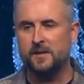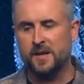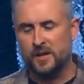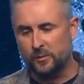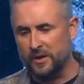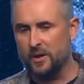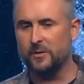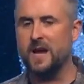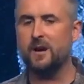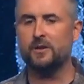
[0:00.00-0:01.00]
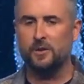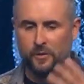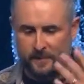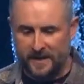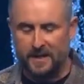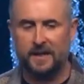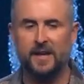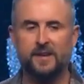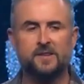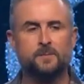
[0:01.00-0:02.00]
that you would go down, you would be
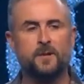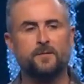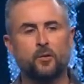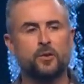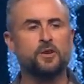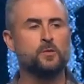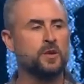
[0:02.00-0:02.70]
cleansed before you